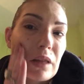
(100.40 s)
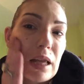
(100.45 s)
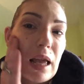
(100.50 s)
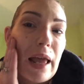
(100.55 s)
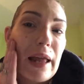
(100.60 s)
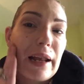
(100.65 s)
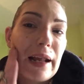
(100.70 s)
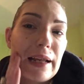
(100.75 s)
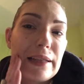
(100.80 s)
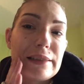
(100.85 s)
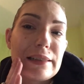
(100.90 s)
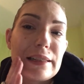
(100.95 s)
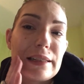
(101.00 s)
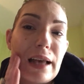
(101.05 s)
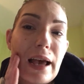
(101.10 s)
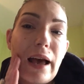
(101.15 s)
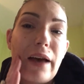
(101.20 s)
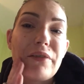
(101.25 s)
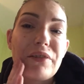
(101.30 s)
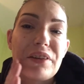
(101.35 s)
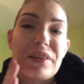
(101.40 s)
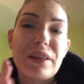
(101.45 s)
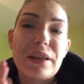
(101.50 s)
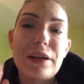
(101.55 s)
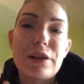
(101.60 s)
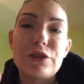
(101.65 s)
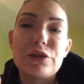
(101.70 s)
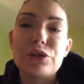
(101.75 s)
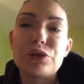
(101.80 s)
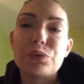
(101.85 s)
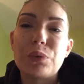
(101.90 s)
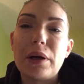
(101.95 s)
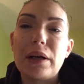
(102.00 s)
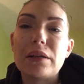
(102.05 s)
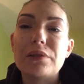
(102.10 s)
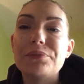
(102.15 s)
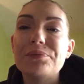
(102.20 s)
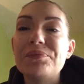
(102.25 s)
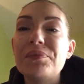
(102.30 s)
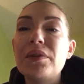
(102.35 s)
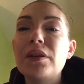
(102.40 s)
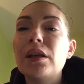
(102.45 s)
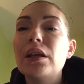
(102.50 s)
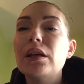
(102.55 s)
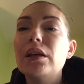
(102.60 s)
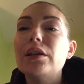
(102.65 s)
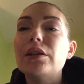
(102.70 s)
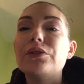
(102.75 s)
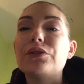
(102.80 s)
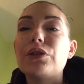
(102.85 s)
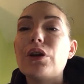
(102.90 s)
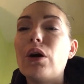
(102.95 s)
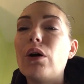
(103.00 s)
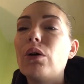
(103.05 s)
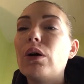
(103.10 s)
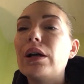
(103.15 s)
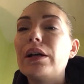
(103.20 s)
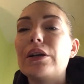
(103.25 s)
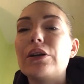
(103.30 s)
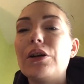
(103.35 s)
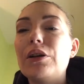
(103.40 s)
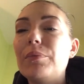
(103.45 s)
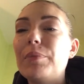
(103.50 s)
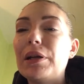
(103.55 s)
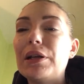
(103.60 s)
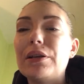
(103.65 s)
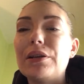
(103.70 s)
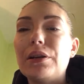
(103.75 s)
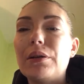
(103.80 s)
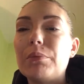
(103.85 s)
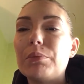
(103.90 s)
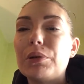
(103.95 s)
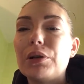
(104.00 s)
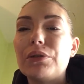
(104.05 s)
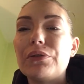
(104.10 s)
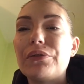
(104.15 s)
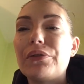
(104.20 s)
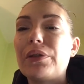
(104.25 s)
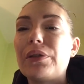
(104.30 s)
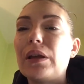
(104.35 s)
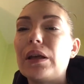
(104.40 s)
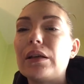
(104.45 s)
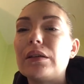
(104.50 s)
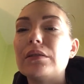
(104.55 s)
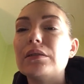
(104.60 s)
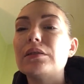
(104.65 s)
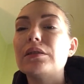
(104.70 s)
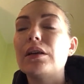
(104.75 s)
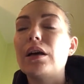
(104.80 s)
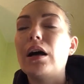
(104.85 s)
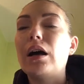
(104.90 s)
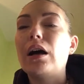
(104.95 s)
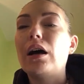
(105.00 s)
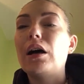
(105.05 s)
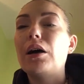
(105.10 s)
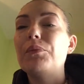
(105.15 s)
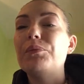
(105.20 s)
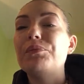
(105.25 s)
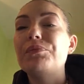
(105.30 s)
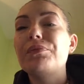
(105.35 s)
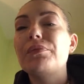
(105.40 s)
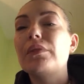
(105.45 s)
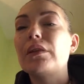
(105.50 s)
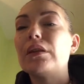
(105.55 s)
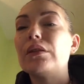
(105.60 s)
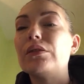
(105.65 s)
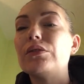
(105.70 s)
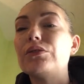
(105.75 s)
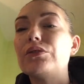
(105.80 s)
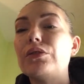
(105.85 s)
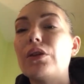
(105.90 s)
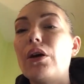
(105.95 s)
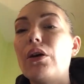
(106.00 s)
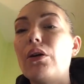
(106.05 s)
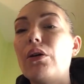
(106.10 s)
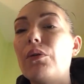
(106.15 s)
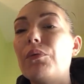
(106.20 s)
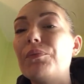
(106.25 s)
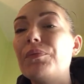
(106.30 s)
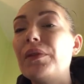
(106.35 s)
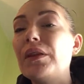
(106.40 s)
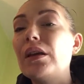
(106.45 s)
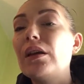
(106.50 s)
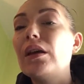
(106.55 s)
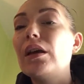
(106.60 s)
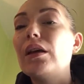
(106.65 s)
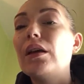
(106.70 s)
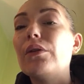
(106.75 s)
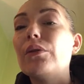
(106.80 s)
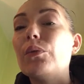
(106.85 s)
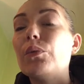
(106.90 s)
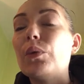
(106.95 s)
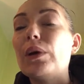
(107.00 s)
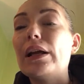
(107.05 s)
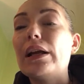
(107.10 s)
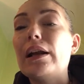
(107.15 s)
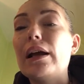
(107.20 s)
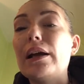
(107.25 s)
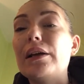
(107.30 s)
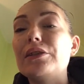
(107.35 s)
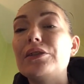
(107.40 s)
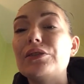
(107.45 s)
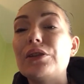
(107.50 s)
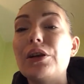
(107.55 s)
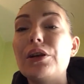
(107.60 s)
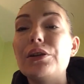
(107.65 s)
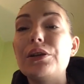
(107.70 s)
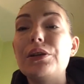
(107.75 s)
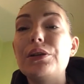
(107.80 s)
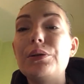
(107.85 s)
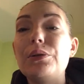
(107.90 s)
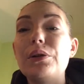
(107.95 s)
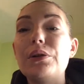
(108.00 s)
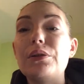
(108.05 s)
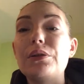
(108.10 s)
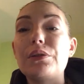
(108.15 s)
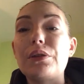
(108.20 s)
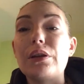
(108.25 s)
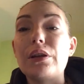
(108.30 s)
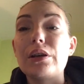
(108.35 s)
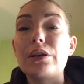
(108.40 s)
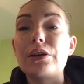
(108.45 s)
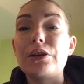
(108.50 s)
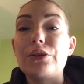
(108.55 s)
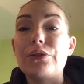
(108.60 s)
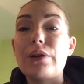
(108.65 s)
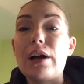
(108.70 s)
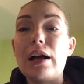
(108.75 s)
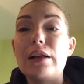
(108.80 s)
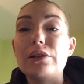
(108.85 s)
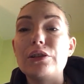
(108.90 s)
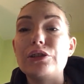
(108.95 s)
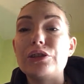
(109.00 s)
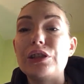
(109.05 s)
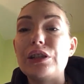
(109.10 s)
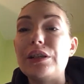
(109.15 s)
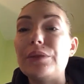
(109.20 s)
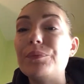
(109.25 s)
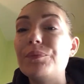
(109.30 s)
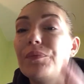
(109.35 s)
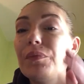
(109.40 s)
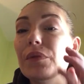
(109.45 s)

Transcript: and I did have it there as well. So it could have been a number of things. So when I started the Curology,